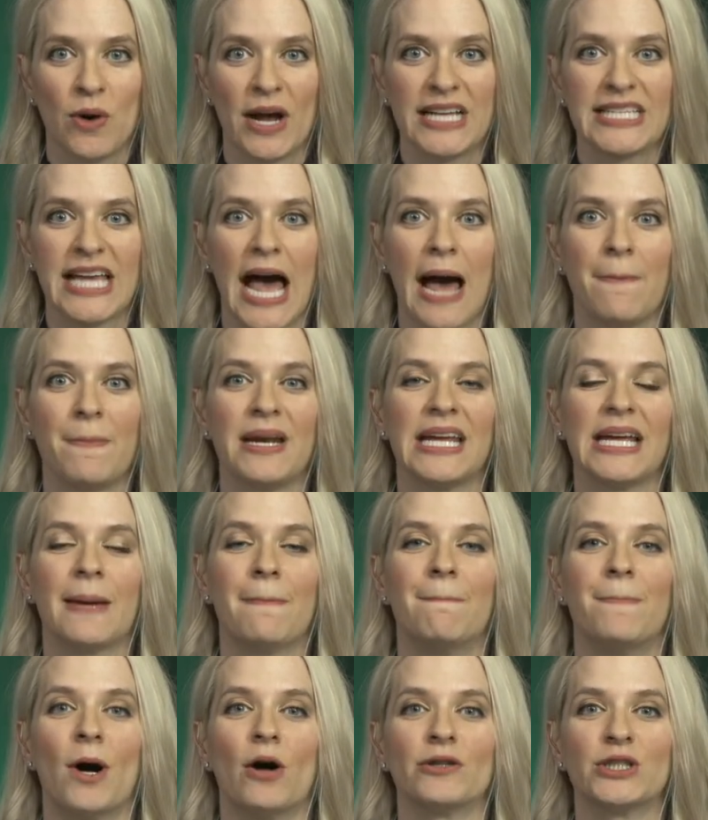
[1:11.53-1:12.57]
It's happening in
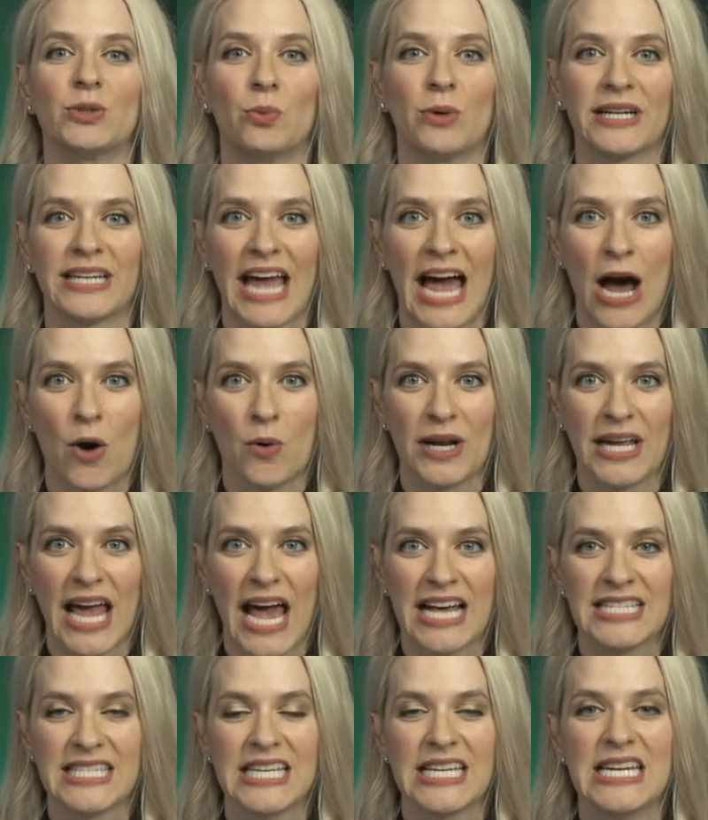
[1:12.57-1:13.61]
Baltimore County
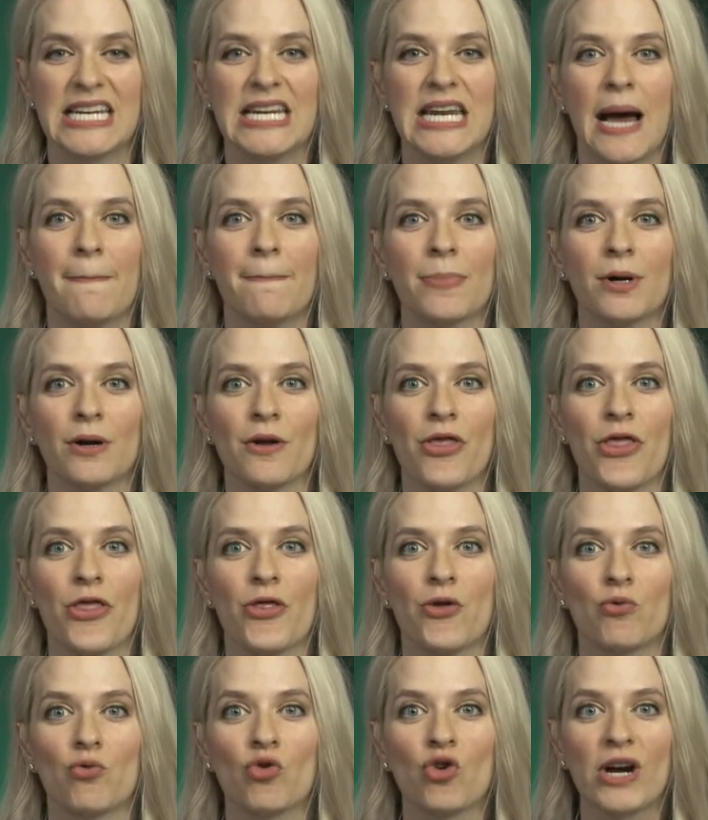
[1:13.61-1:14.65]
as the number
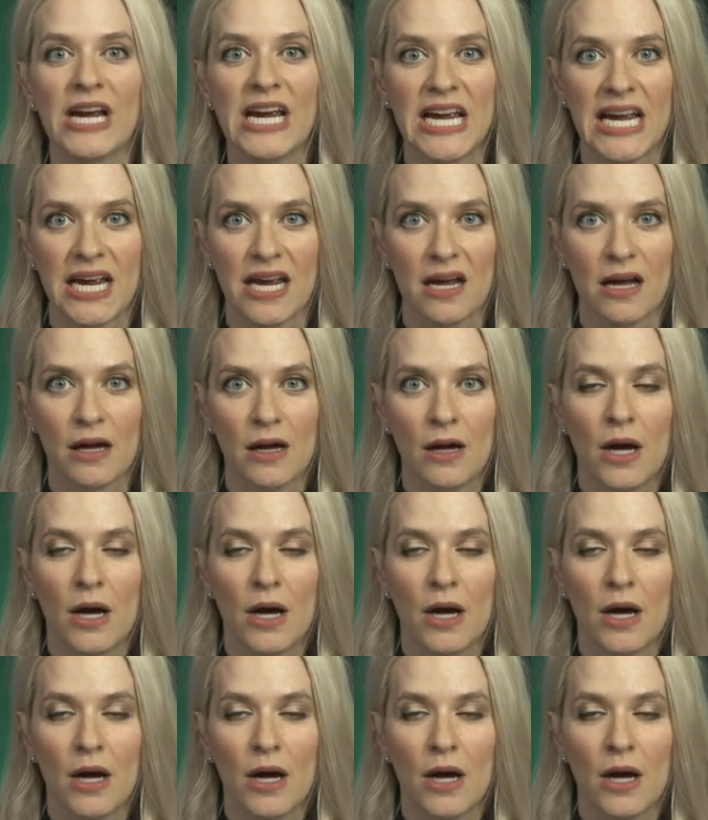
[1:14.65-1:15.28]
3